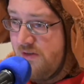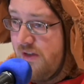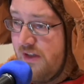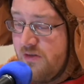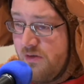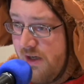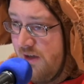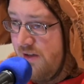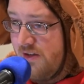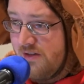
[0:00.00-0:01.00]
and that's
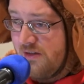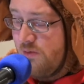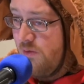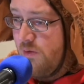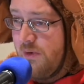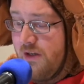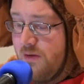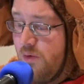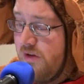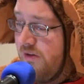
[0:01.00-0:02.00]
okay because that's where we're meeting them
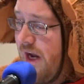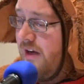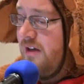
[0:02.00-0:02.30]
where they're at.